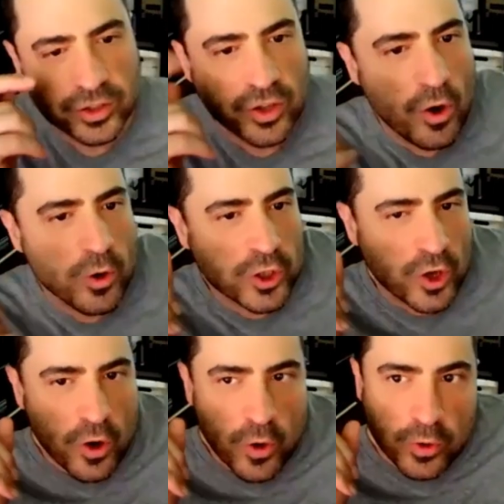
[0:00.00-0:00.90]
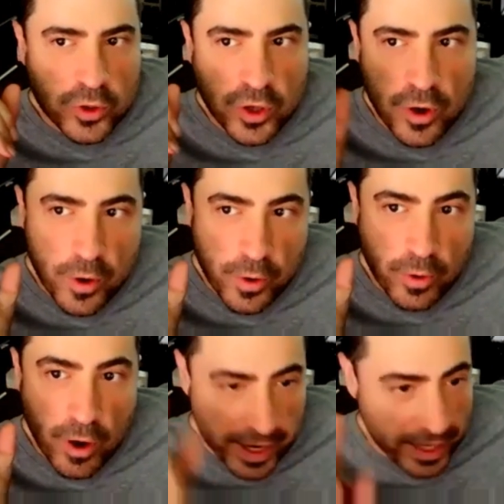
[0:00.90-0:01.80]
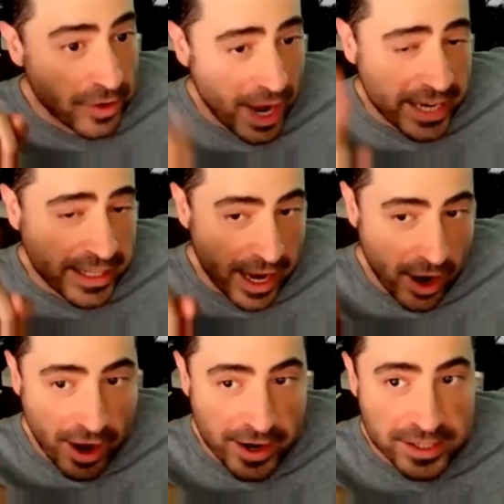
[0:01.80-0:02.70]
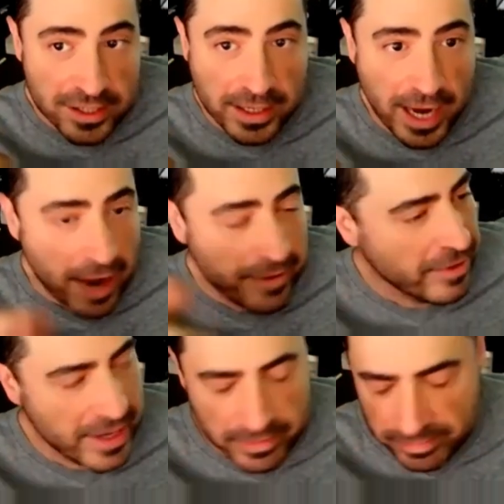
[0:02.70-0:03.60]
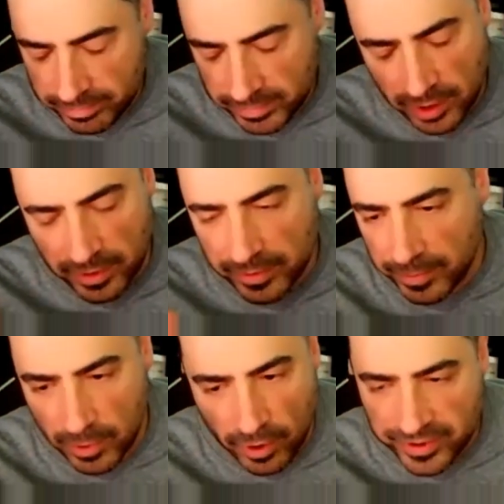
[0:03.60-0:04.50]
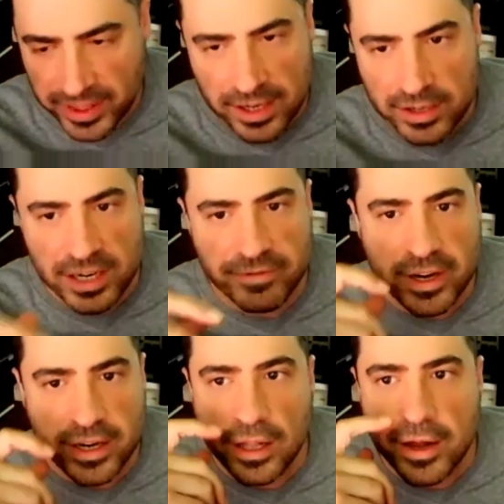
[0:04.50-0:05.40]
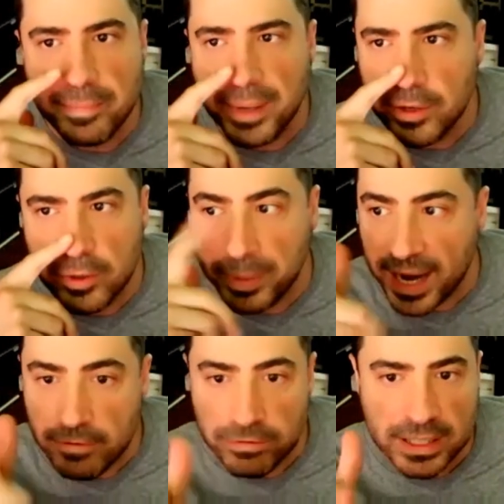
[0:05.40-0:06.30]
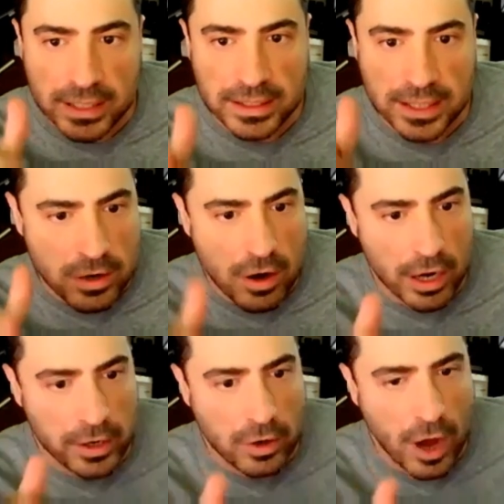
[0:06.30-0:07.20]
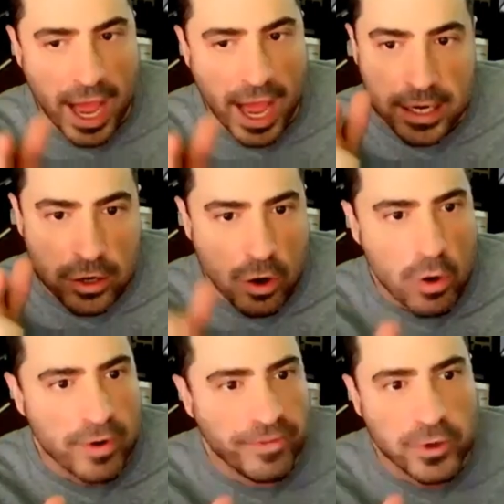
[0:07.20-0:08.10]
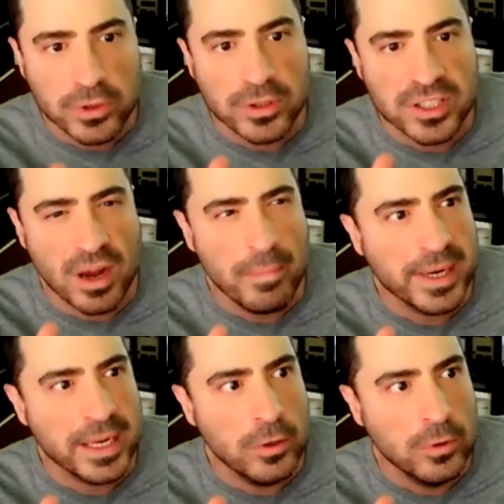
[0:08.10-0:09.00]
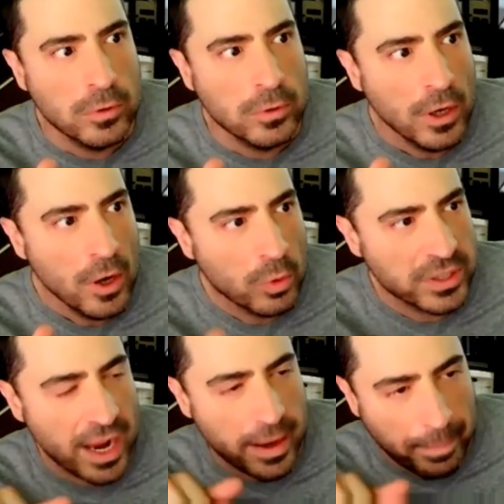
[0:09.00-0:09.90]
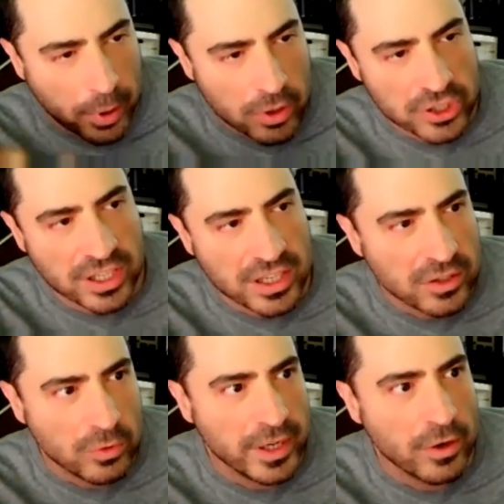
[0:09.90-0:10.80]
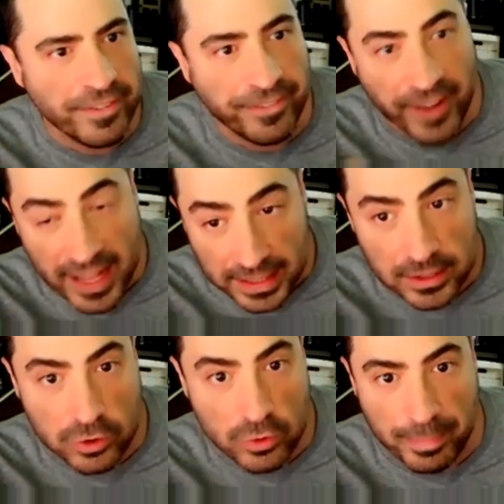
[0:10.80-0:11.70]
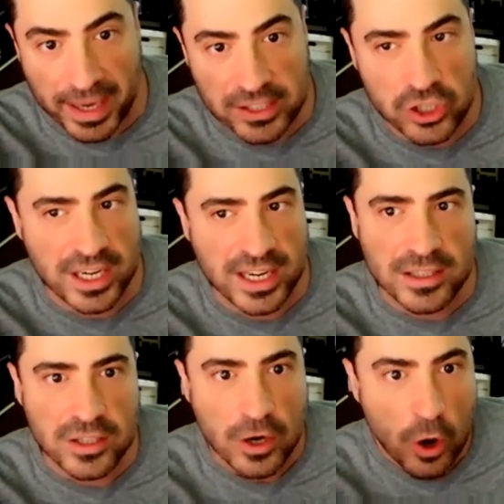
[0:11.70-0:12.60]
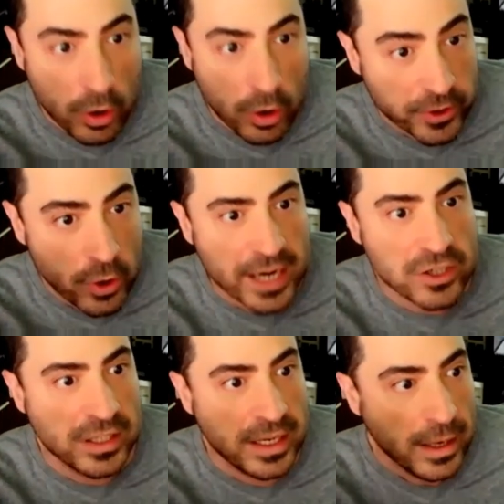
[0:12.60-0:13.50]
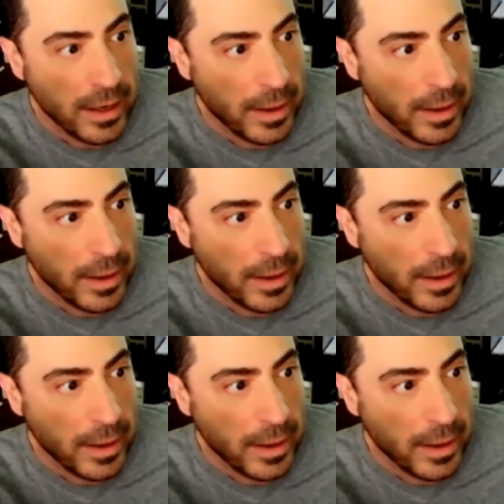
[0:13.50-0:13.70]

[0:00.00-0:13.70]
Okay. So I honestly, I've read, over the years, I've read a lot about you, but I really did not know. I didn't know if you were somebody who was kind of pushed into it or fell into it by chance, or if you actually,